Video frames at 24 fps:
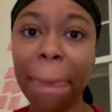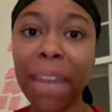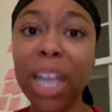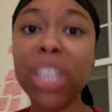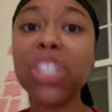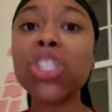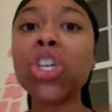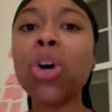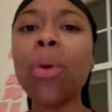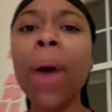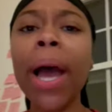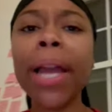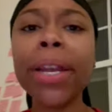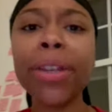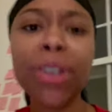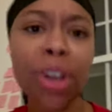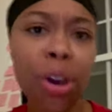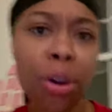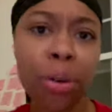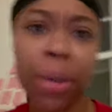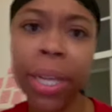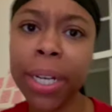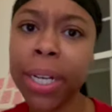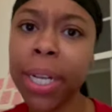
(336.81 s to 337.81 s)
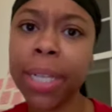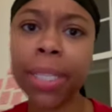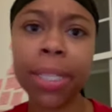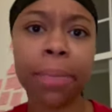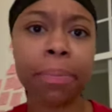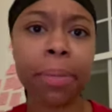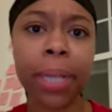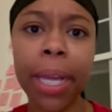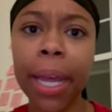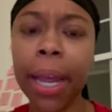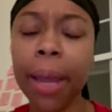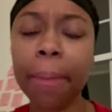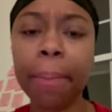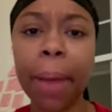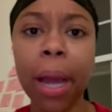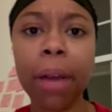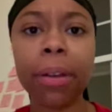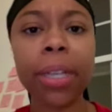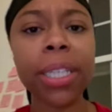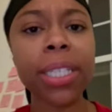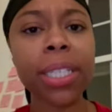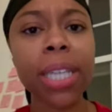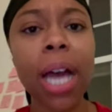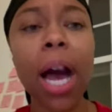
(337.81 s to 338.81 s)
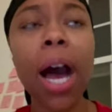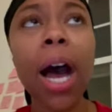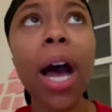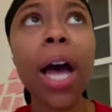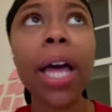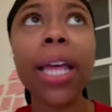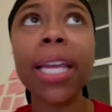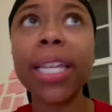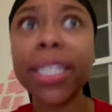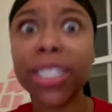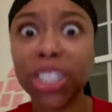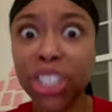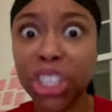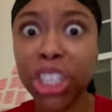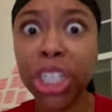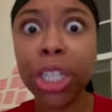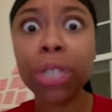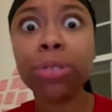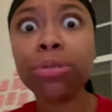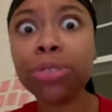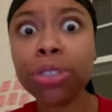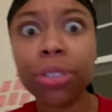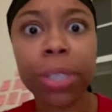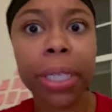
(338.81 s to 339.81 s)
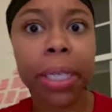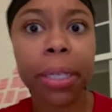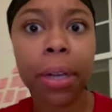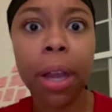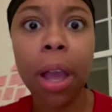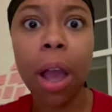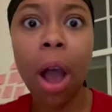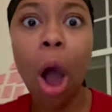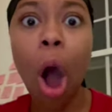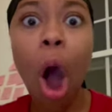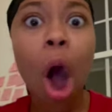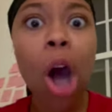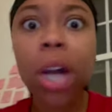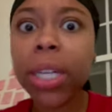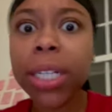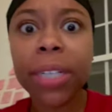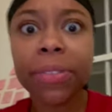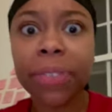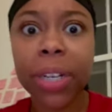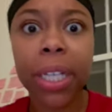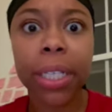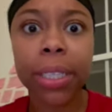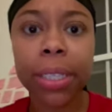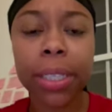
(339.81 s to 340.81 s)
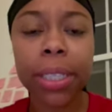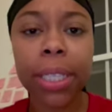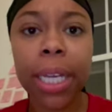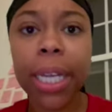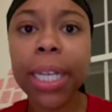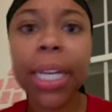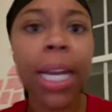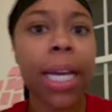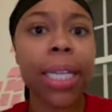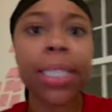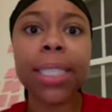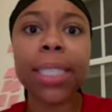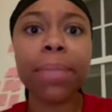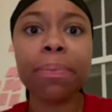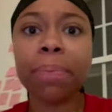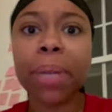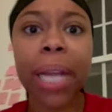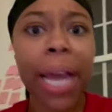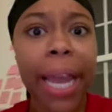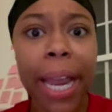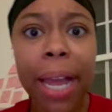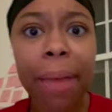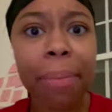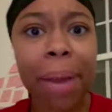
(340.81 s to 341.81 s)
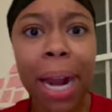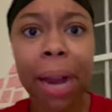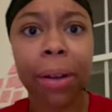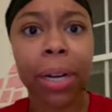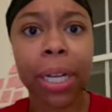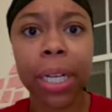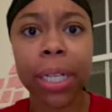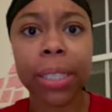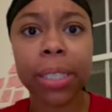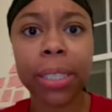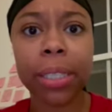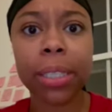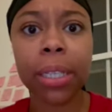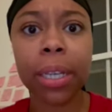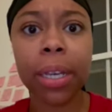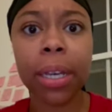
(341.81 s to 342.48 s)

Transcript: So I know he doesn't play about his children, all of us. He doesn't play about us.